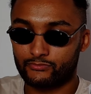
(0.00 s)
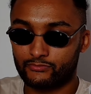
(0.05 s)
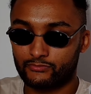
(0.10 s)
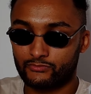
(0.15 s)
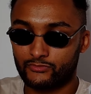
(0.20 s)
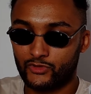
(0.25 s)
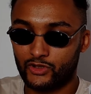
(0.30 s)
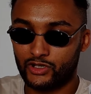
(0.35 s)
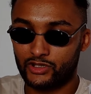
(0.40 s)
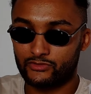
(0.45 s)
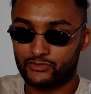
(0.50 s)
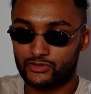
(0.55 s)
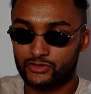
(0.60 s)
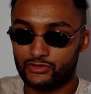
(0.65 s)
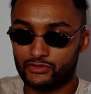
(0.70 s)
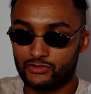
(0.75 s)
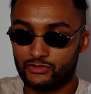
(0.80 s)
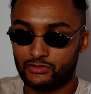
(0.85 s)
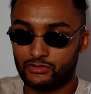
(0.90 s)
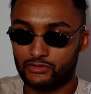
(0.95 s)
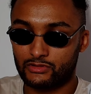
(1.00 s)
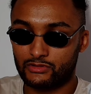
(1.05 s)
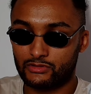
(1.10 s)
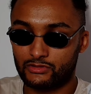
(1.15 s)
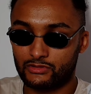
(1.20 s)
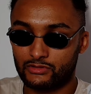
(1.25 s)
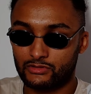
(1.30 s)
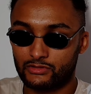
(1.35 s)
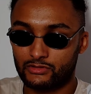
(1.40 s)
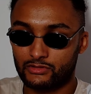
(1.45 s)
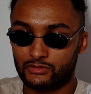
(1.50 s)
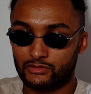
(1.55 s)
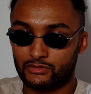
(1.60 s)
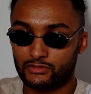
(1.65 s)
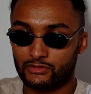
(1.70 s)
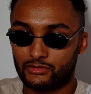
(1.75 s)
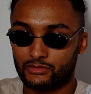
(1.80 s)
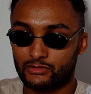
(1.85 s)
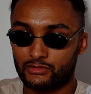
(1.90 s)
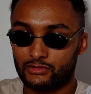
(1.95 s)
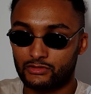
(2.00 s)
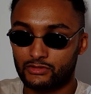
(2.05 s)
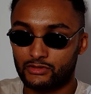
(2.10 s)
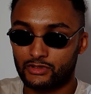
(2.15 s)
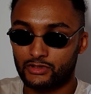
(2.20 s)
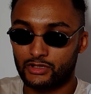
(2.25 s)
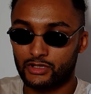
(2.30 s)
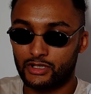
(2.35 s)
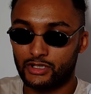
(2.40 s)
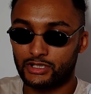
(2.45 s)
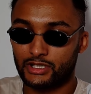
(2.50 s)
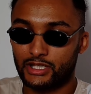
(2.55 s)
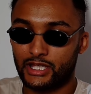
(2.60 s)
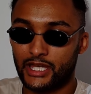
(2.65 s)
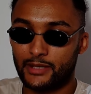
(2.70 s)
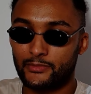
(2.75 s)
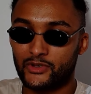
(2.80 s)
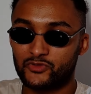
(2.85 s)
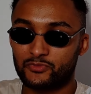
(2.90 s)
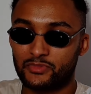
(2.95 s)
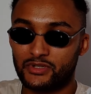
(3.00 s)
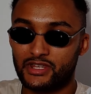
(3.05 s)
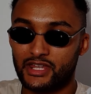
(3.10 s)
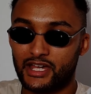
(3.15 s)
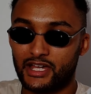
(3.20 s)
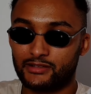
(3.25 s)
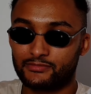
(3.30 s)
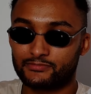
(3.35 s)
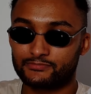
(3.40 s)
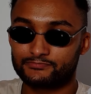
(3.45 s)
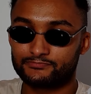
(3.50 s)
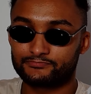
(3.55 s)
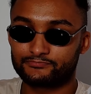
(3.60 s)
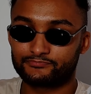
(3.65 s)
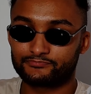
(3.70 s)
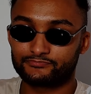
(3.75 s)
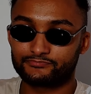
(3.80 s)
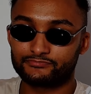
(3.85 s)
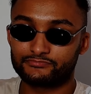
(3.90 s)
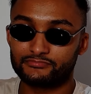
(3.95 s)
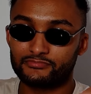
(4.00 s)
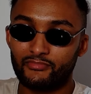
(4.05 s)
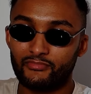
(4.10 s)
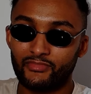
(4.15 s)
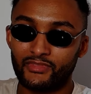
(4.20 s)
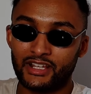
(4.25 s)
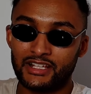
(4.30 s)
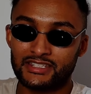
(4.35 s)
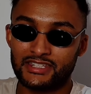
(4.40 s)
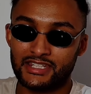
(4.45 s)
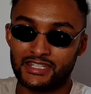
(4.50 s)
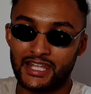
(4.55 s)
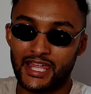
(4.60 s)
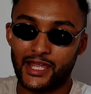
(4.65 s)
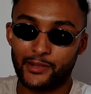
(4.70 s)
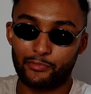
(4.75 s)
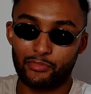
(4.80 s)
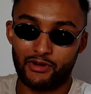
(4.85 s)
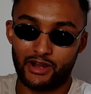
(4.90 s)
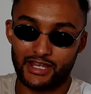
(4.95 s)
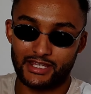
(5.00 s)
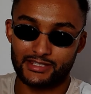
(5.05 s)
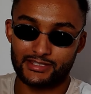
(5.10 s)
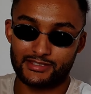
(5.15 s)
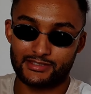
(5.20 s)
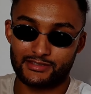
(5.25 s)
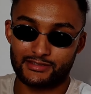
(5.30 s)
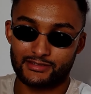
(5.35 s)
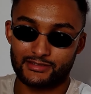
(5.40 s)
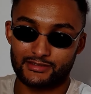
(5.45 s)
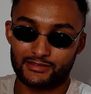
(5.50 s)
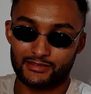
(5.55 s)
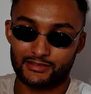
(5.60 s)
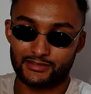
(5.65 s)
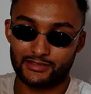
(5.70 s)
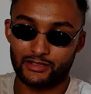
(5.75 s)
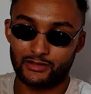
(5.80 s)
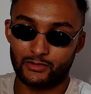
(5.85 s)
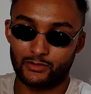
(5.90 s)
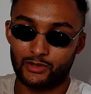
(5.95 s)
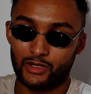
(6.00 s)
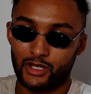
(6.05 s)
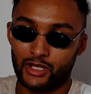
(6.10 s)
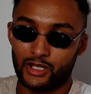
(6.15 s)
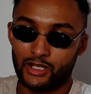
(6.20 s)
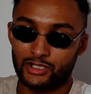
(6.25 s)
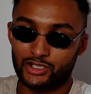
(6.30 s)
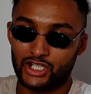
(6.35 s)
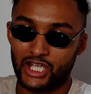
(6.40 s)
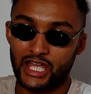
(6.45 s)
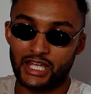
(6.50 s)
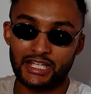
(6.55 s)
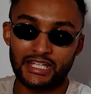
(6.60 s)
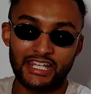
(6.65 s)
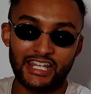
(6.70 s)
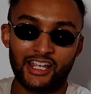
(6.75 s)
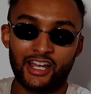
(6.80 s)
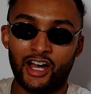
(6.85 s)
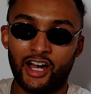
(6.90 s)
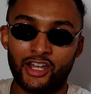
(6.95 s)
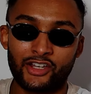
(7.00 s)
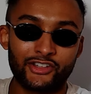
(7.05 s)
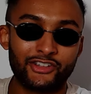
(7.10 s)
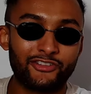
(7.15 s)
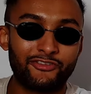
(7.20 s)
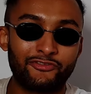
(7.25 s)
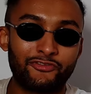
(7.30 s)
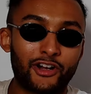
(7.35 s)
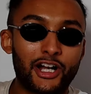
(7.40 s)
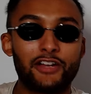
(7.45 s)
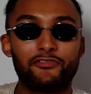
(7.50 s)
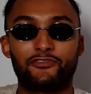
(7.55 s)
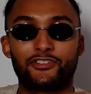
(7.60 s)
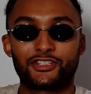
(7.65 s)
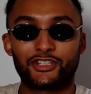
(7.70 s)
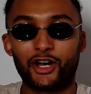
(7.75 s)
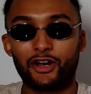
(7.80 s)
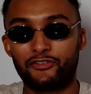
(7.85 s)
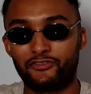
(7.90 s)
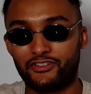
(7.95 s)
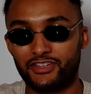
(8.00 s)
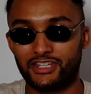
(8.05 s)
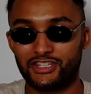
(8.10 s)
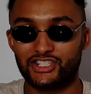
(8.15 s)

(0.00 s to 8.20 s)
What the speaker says: I'm not even sure. Yeah, it must be that. It's the neck brace. So, Jet Li can't fight for Toffee.